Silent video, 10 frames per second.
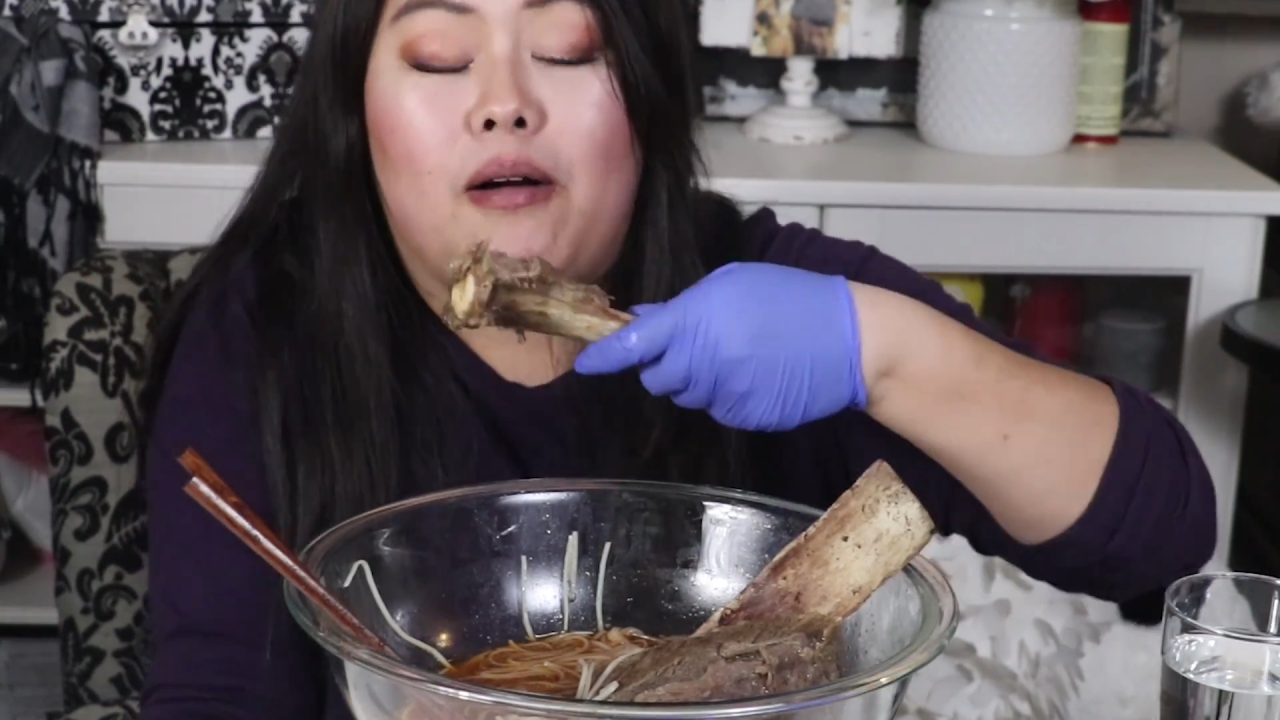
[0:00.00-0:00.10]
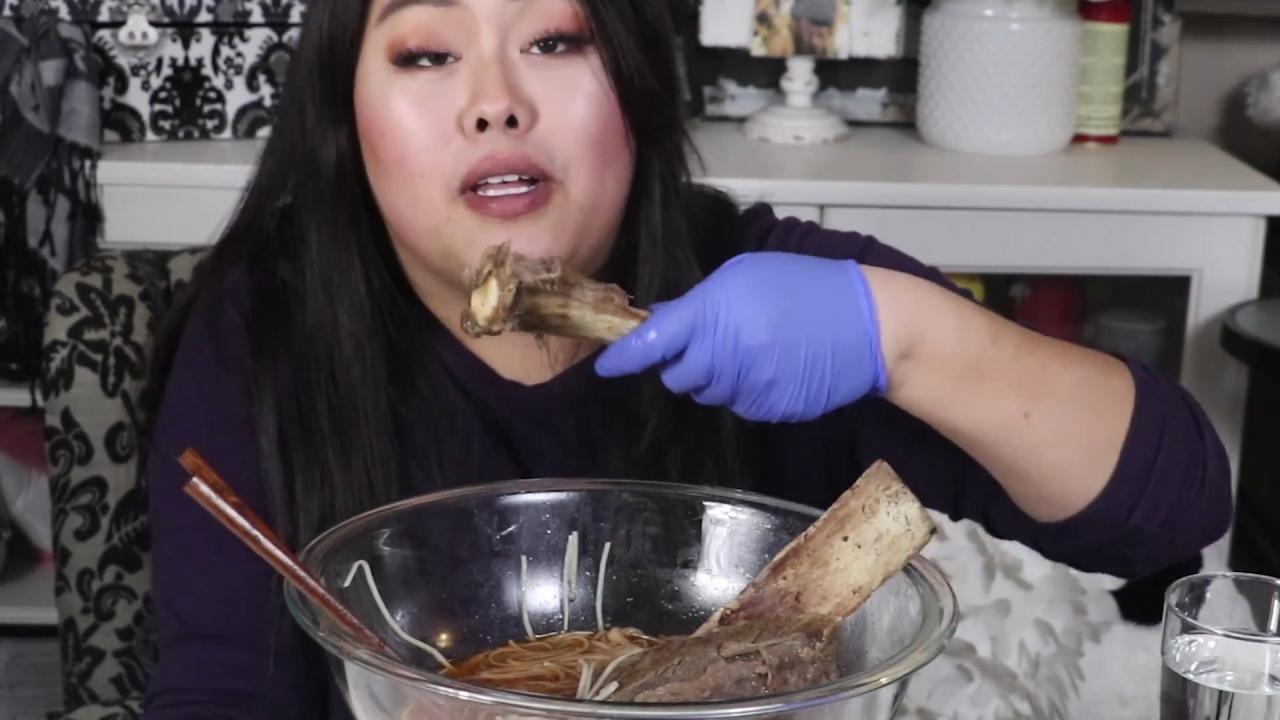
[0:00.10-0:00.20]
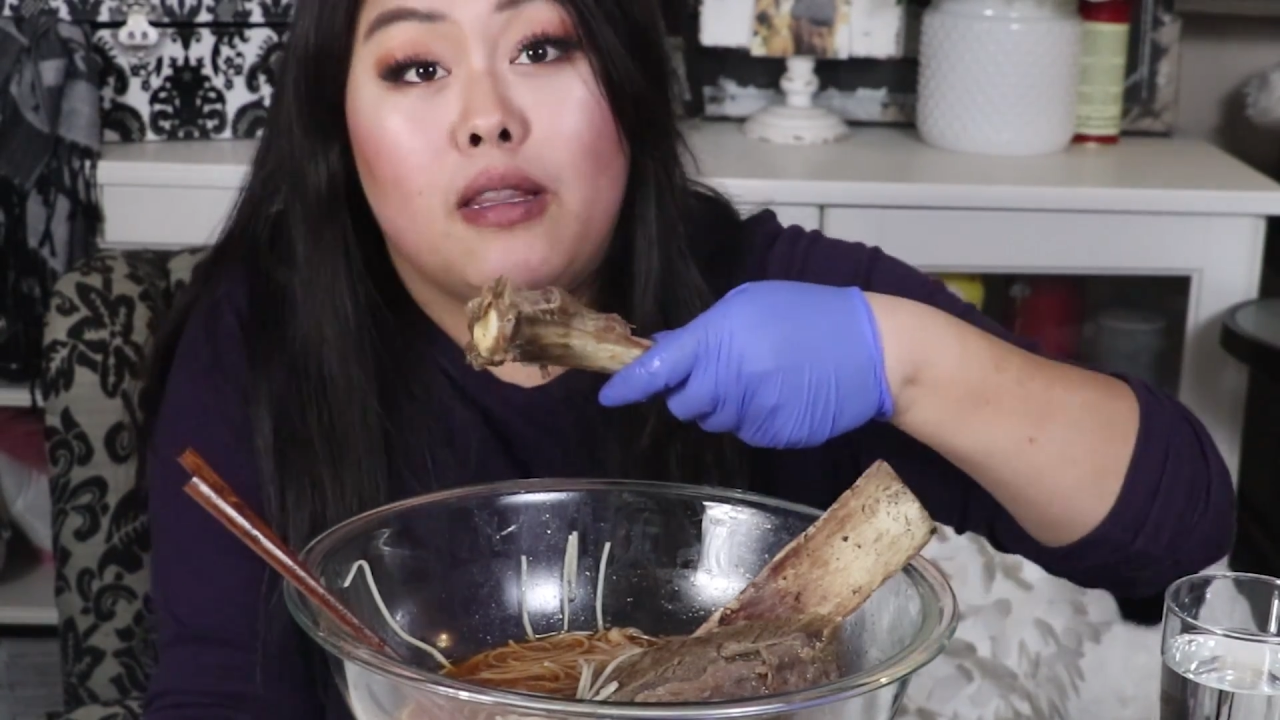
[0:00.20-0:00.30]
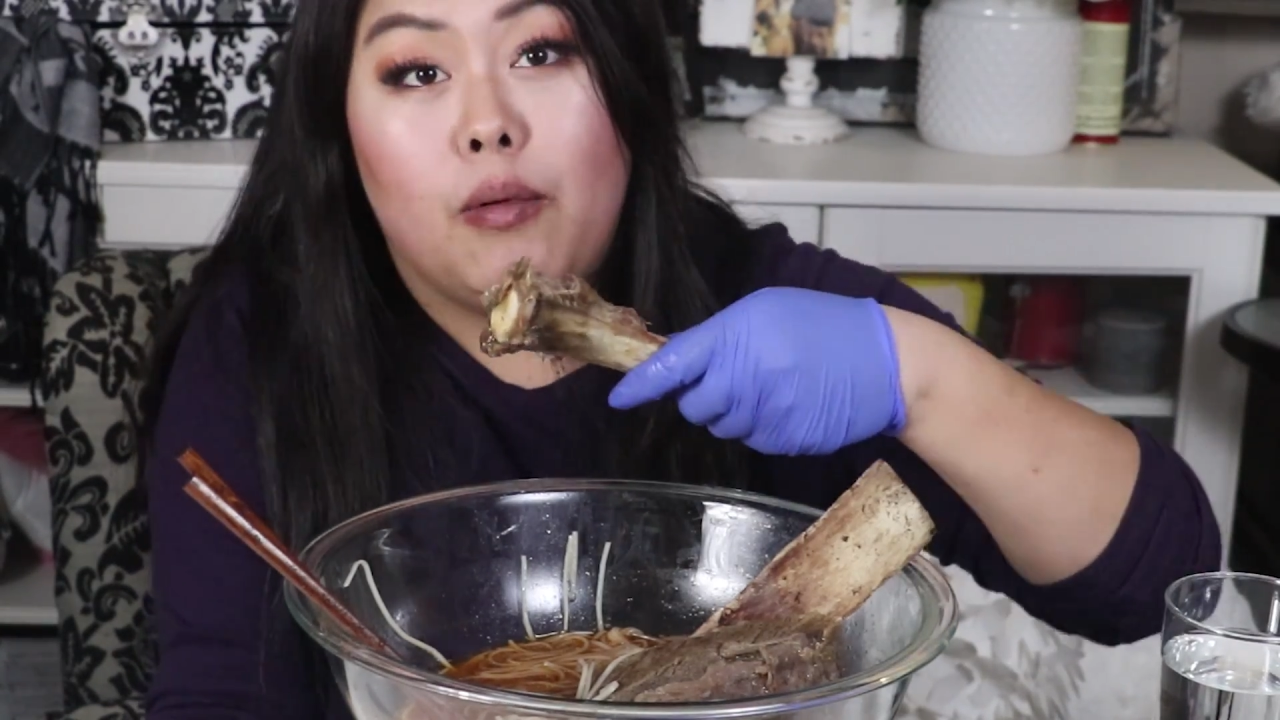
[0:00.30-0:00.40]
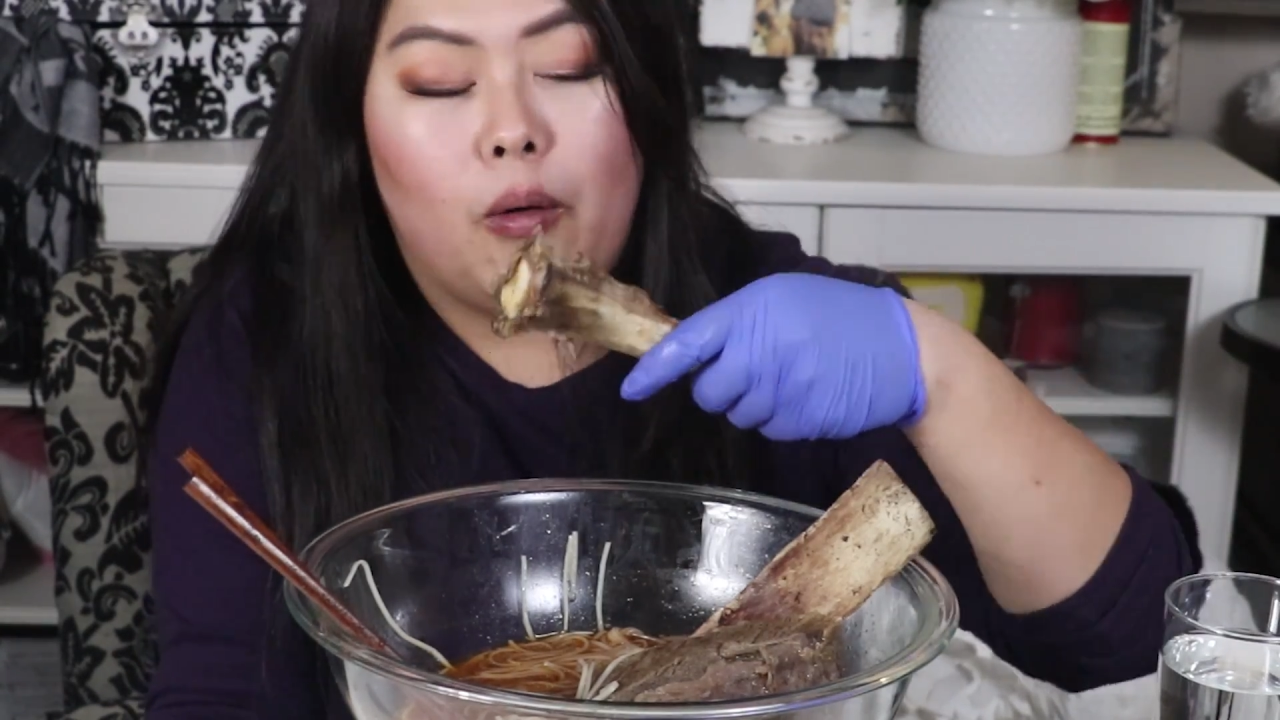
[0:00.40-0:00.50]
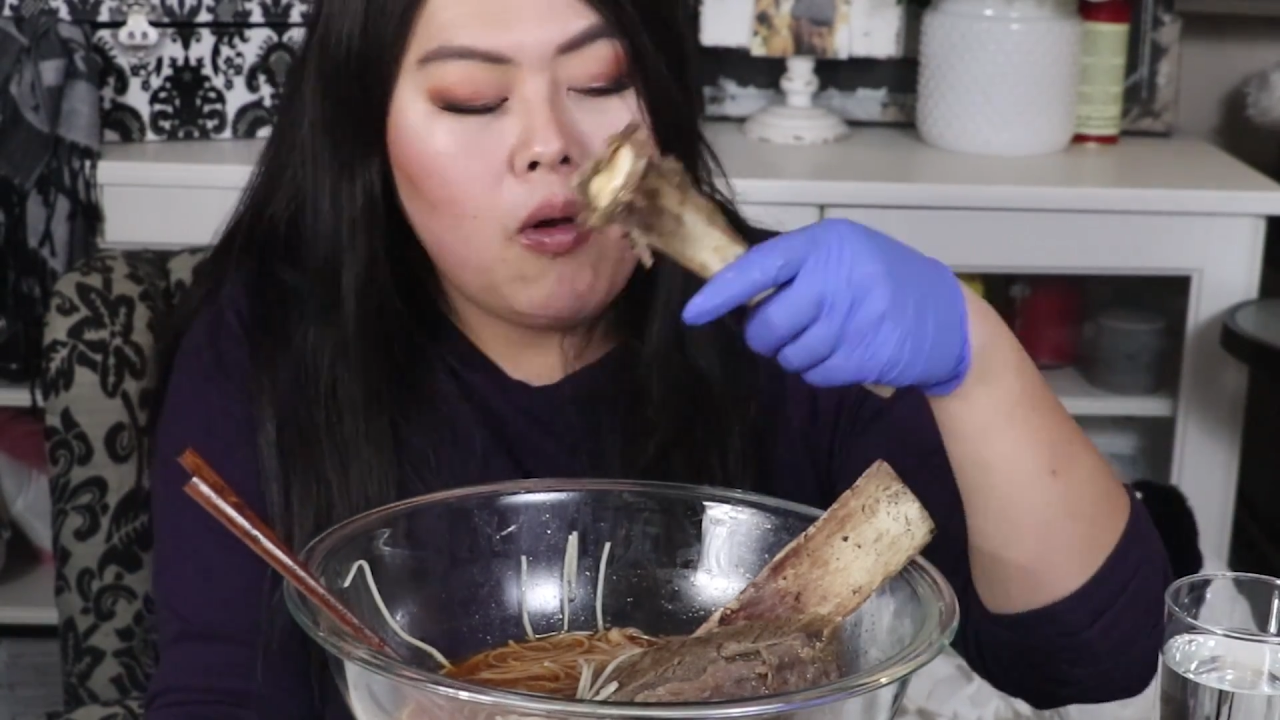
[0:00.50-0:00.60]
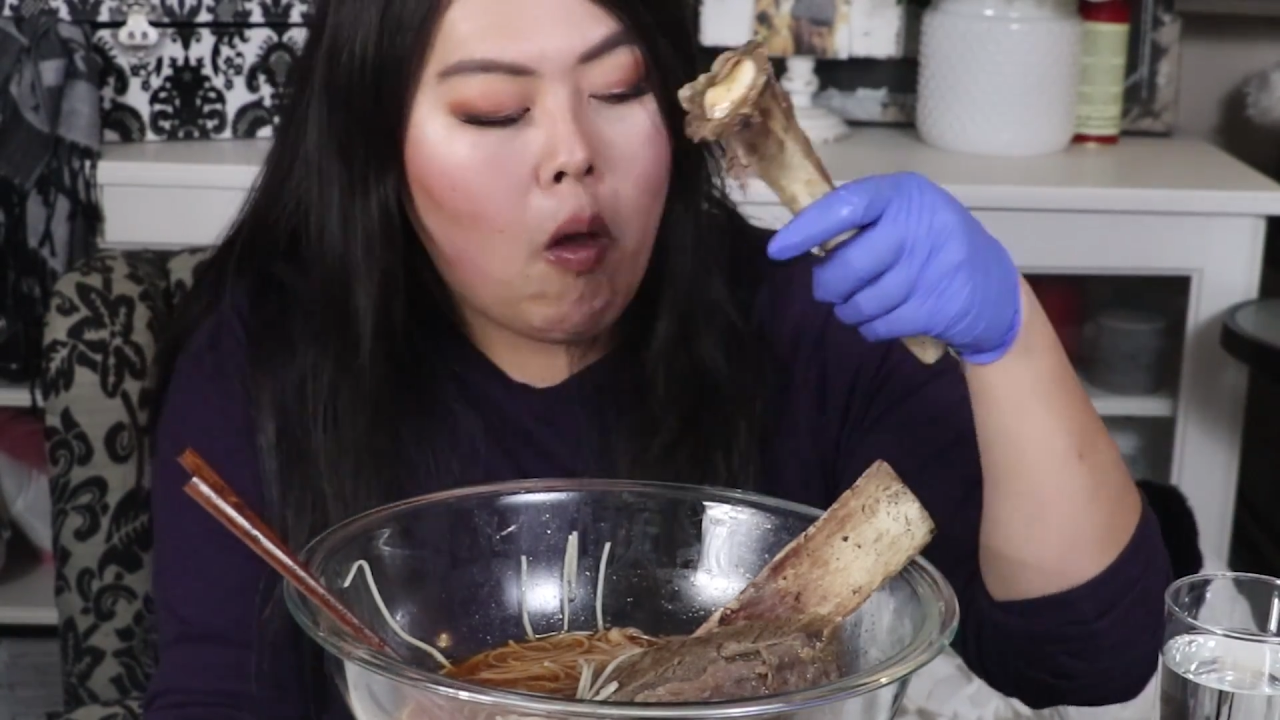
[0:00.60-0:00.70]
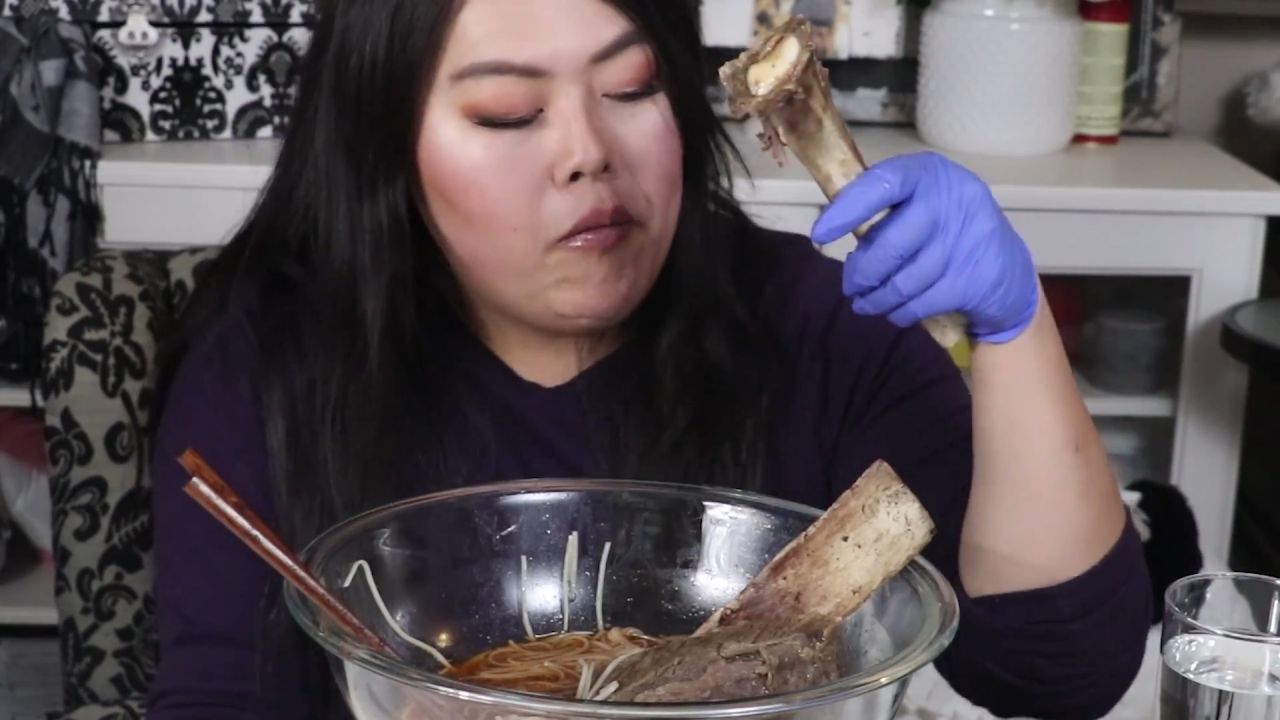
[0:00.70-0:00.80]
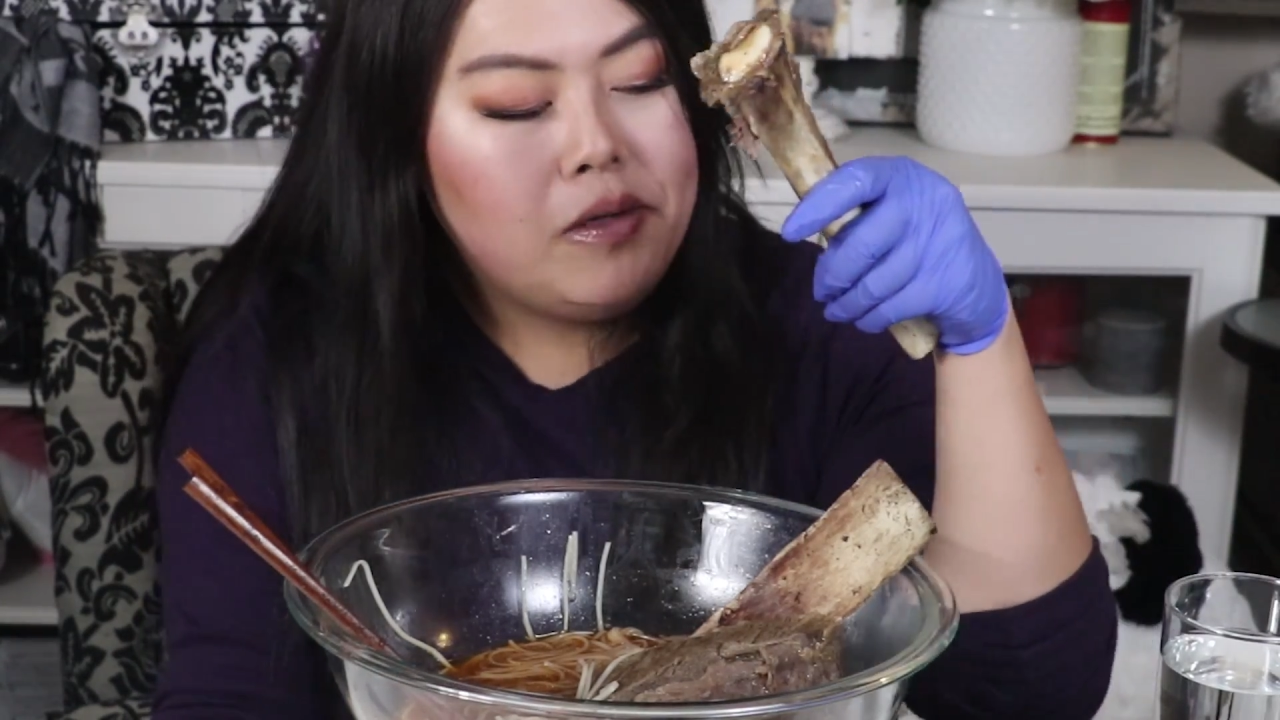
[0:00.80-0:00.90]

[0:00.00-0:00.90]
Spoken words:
I'll give the bone.